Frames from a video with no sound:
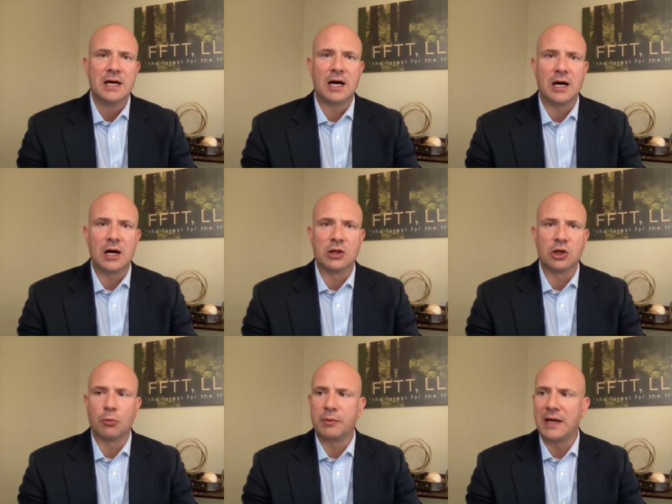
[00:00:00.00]
uh, a
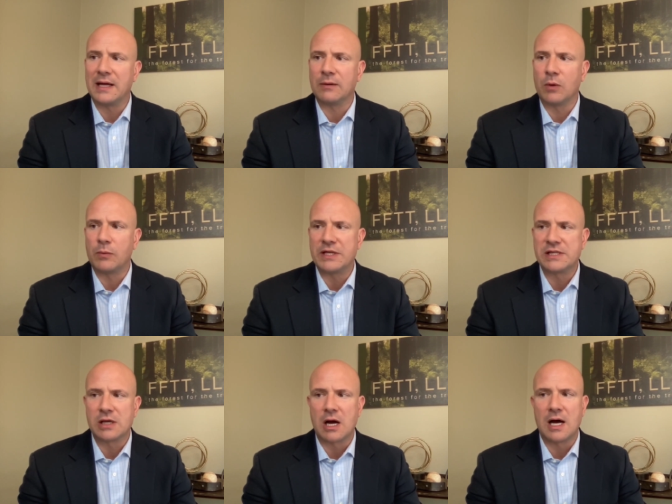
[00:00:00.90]
little bit, and when we
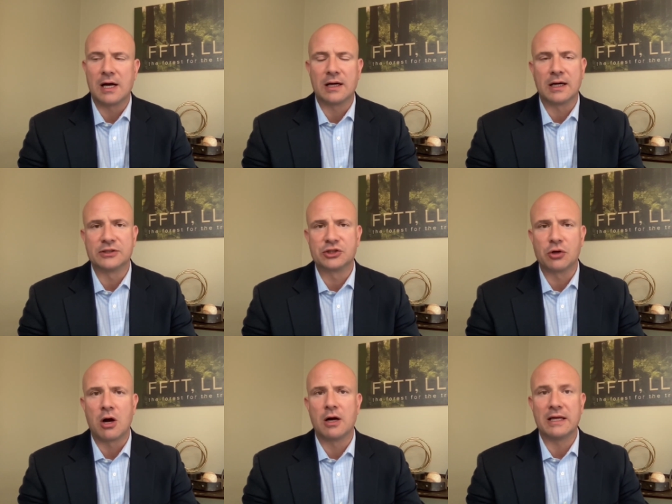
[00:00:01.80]
saw uh,
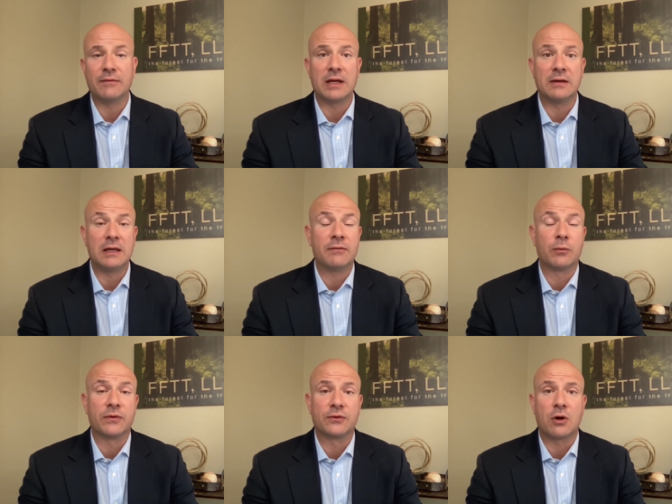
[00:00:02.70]
strong, even even
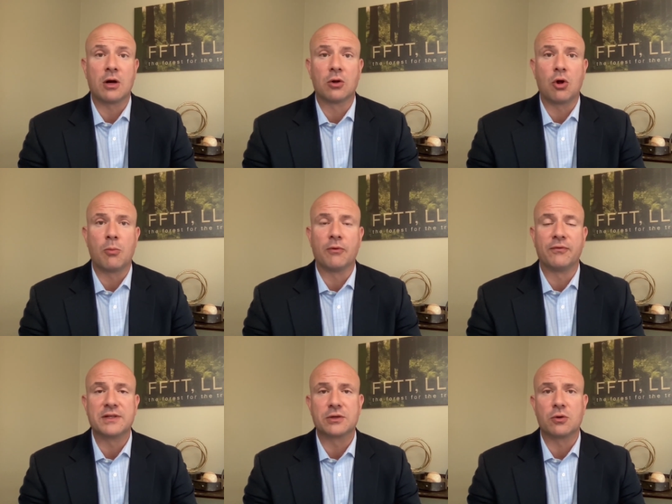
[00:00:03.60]
with strong global
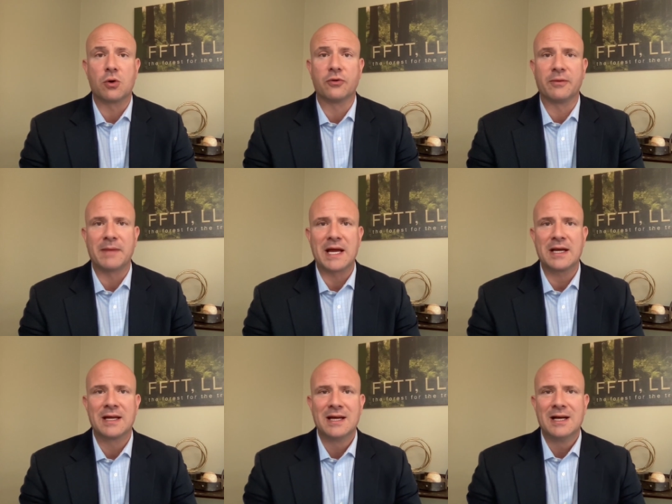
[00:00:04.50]
physical gold
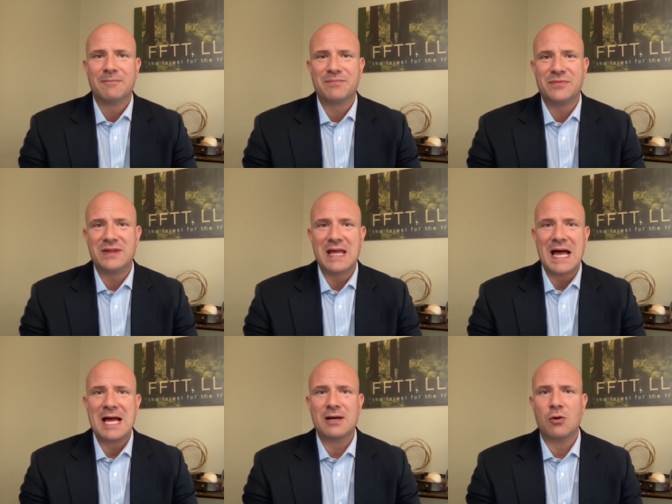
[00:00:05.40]
demand,
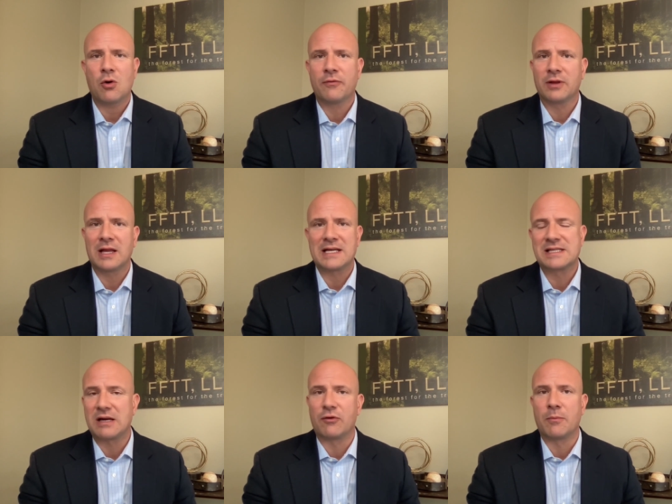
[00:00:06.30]
that over the last
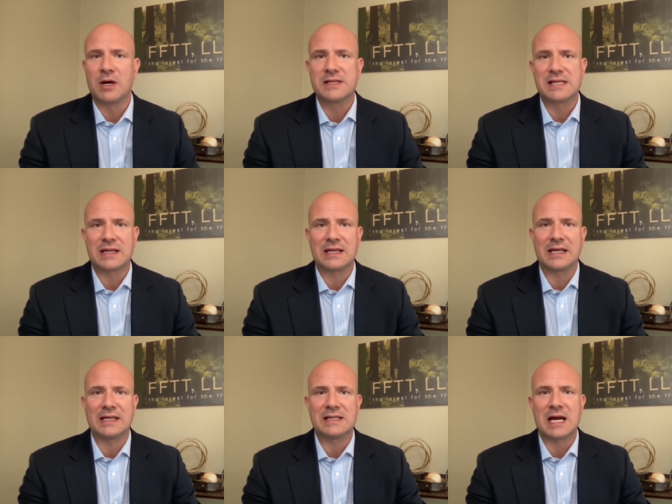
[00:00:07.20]
several months, I
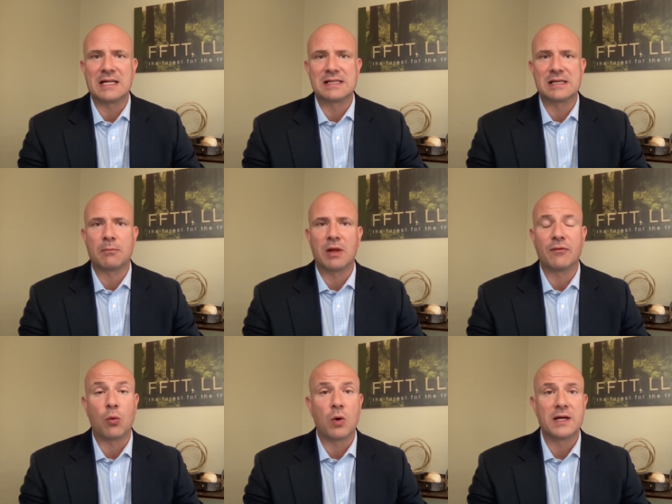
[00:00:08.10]
think, in, on some
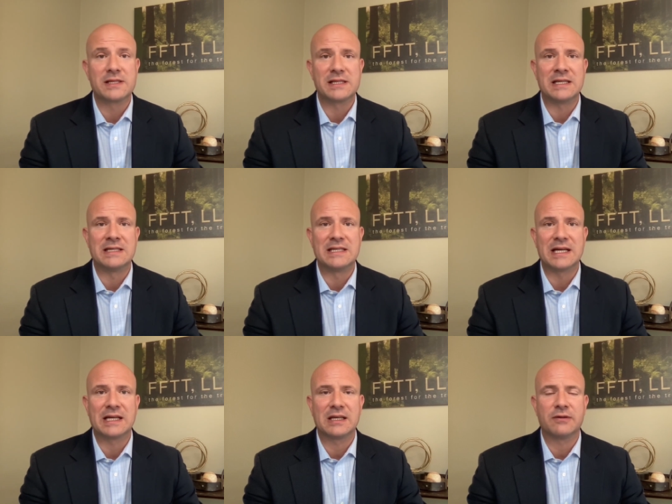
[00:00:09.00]
level, was
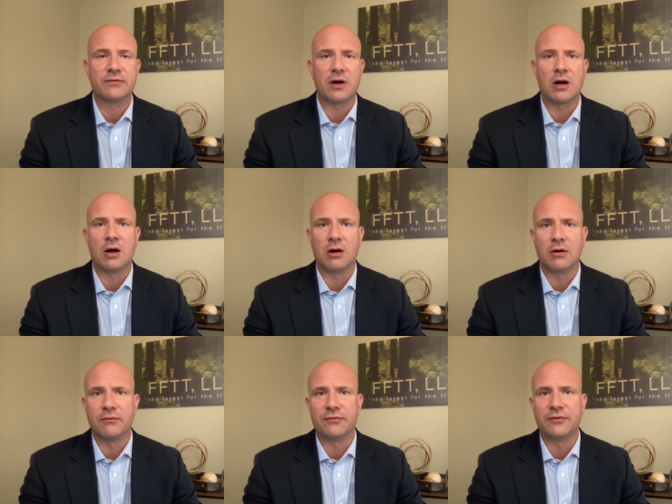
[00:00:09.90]
indicative
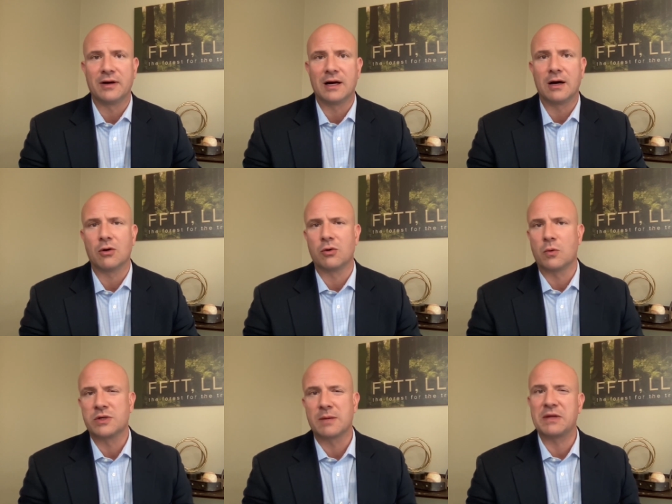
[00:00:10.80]
of uh, or,
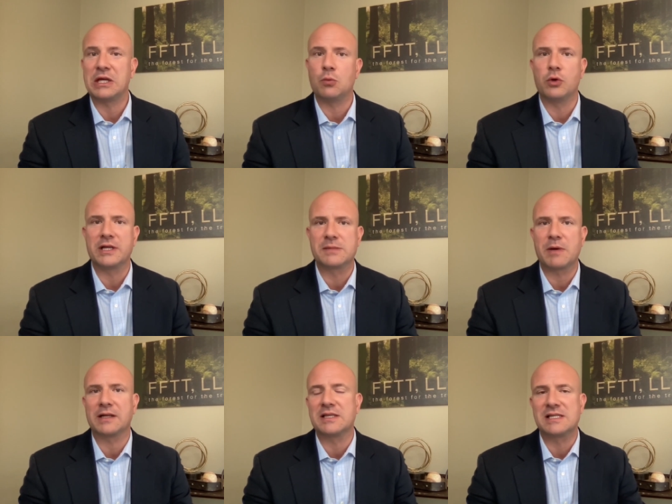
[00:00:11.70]
or something you would
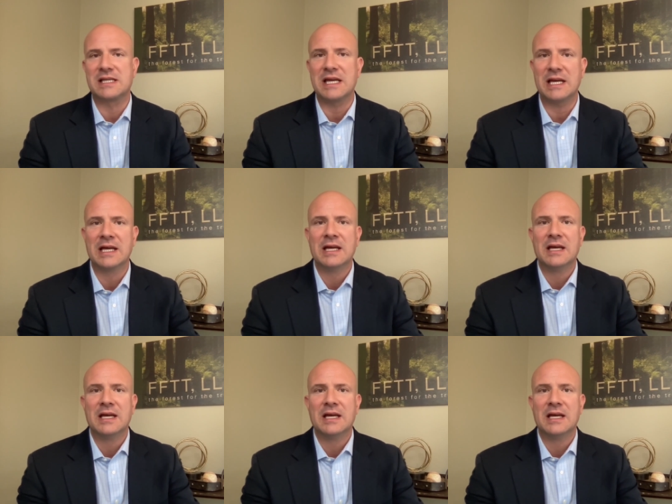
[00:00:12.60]
expect to see